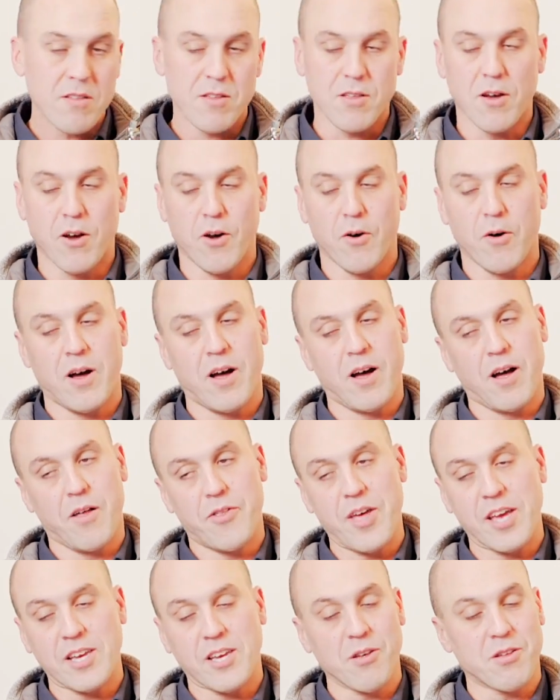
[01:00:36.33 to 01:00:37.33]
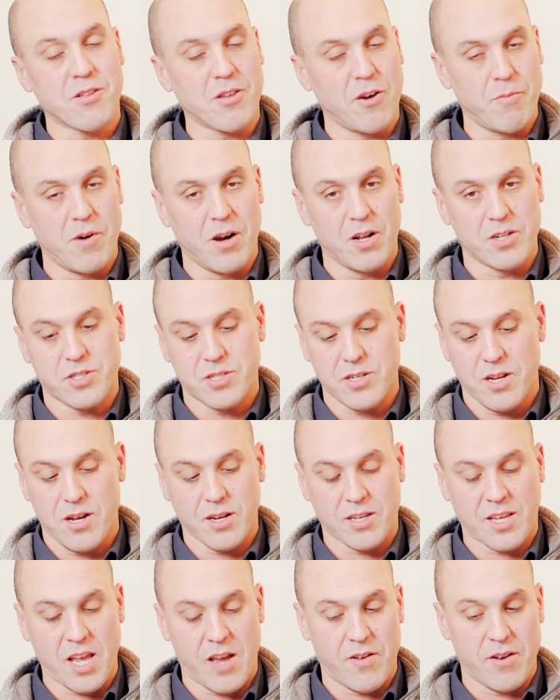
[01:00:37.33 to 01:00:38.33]
So thank you so much,
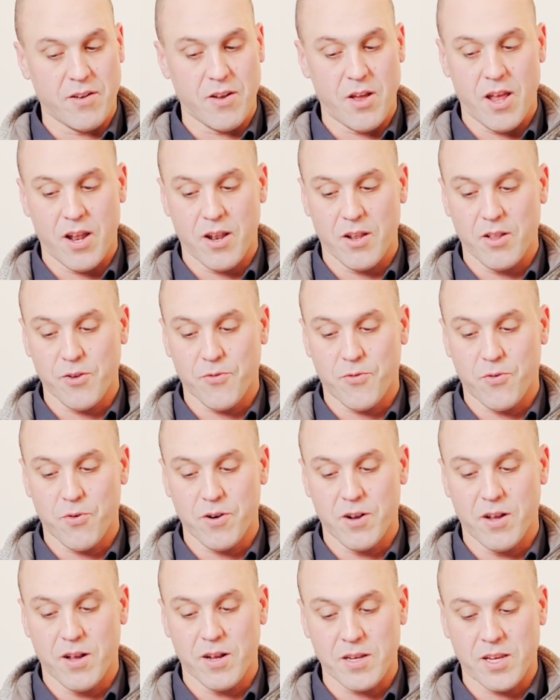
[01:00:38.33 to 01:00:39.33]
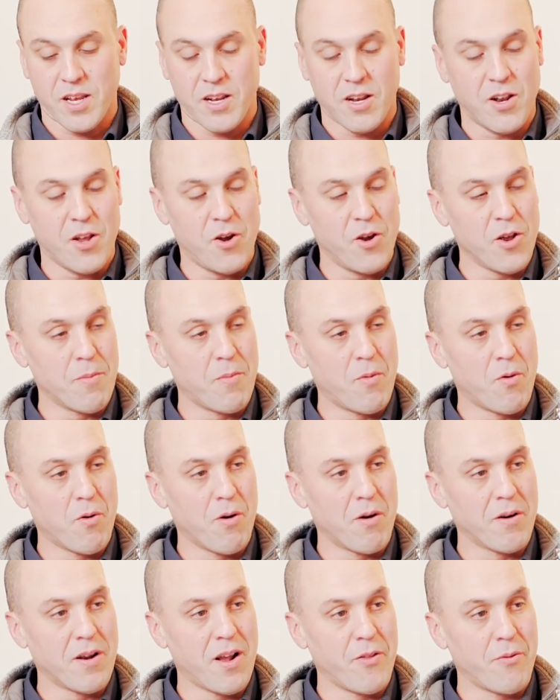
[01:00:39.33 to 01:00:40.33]
Kevin, and look forward to getting to know you
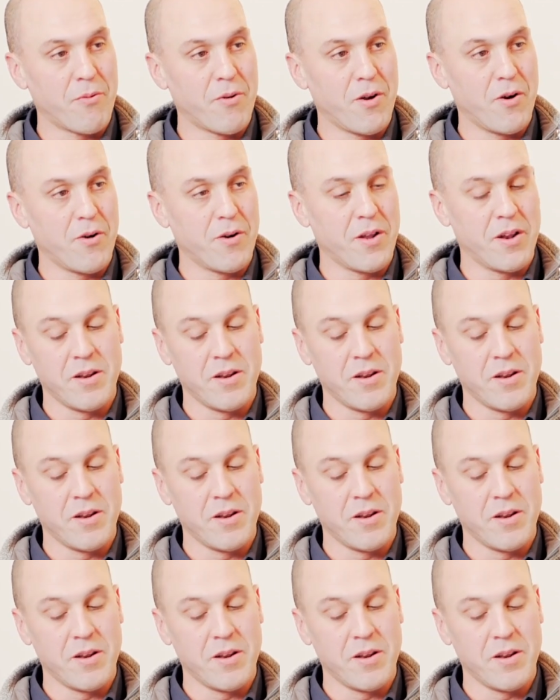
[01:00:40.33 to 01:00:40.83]
more down the road, and